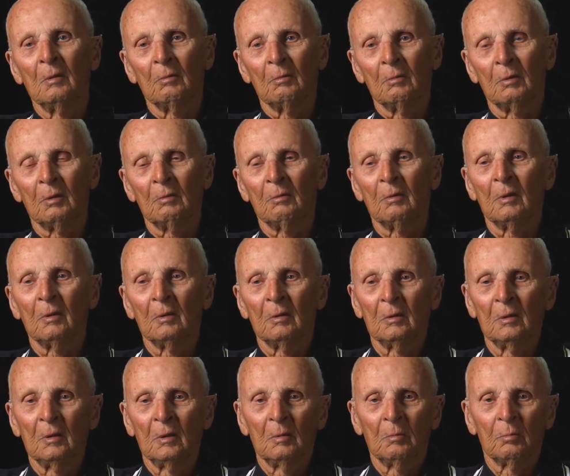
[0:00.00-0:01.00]
We were
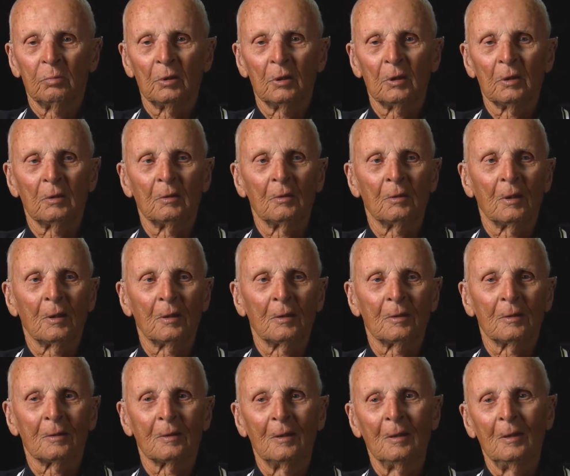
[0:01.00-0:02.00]
pretty good at
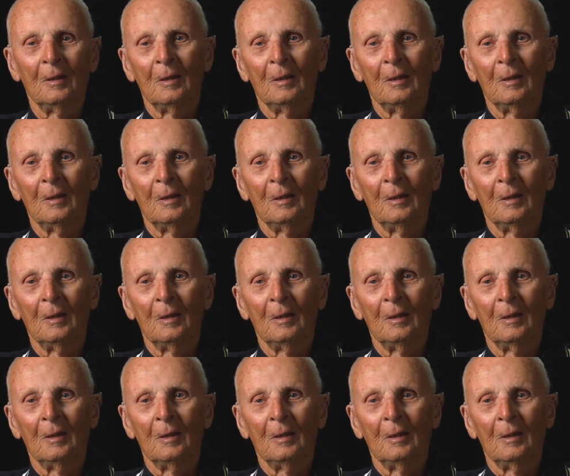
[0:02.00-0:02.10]
it,